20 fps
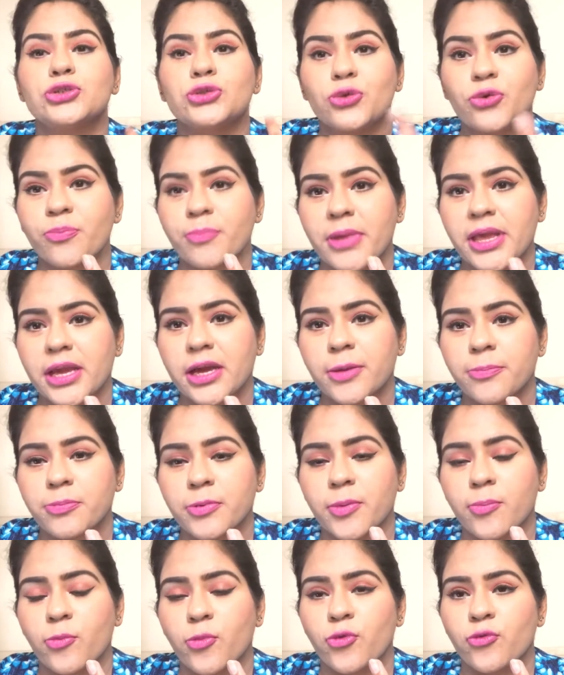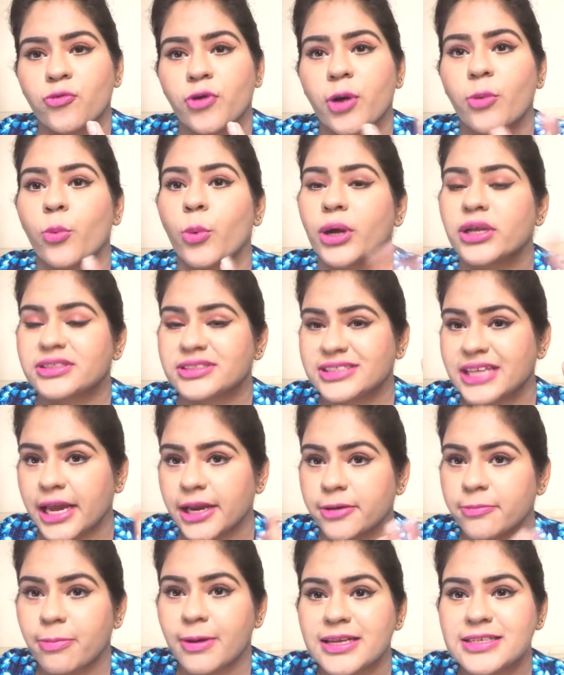two makeup remover
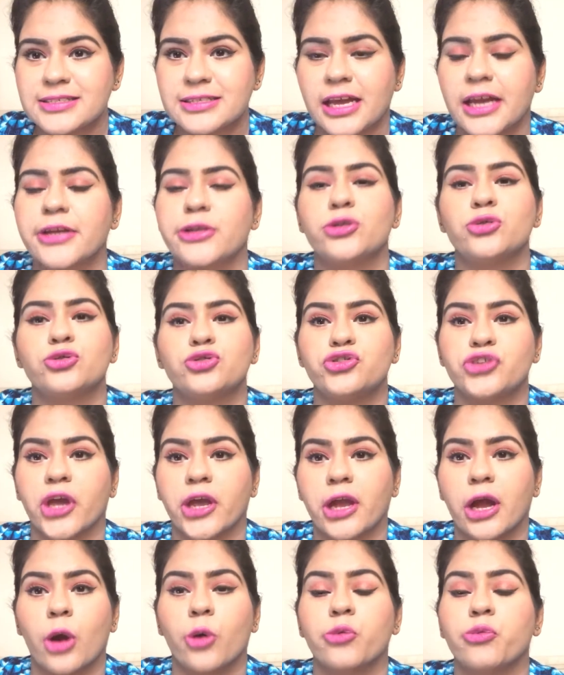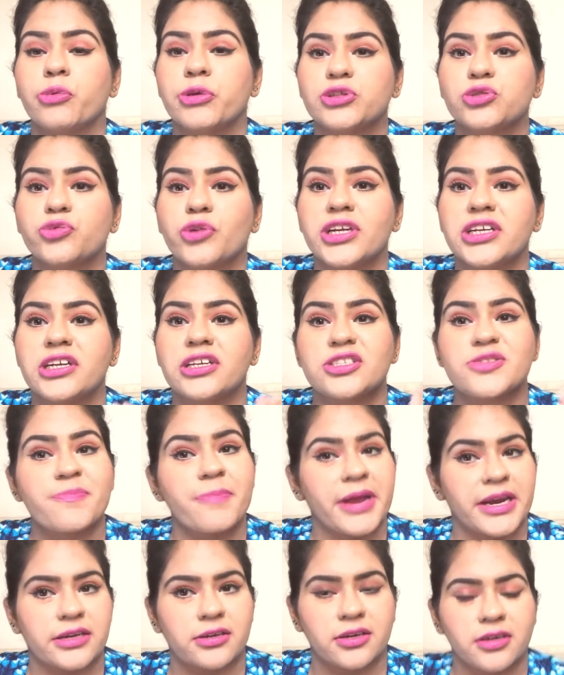side by side to check out which one is
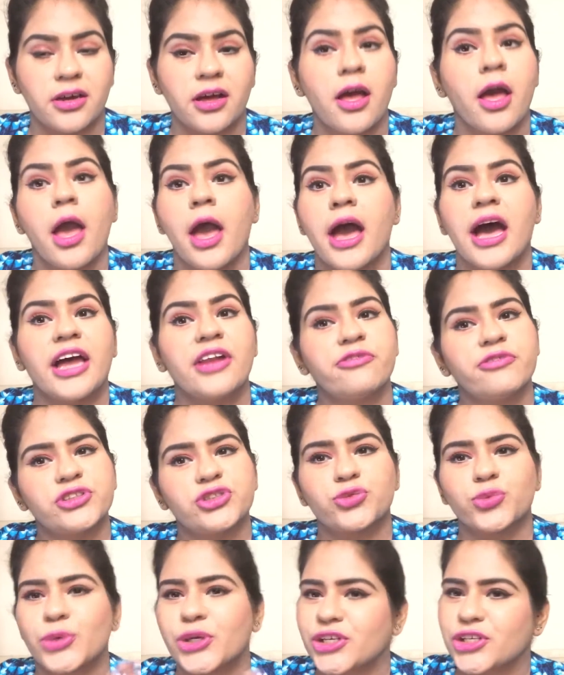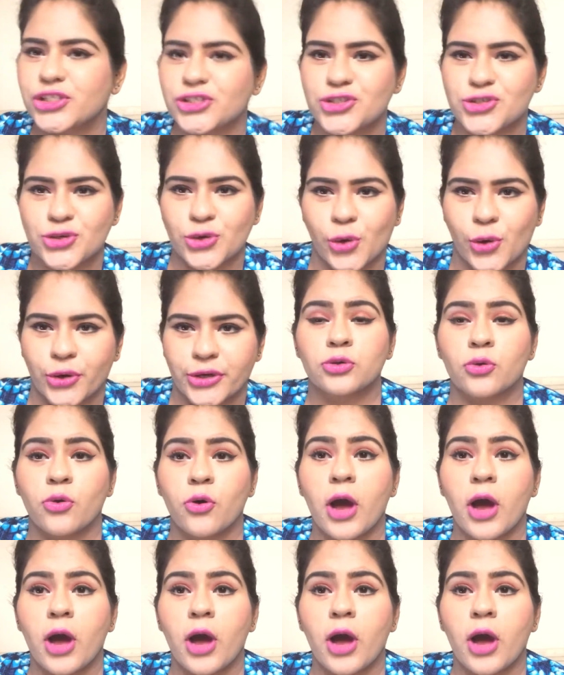better and which one is not.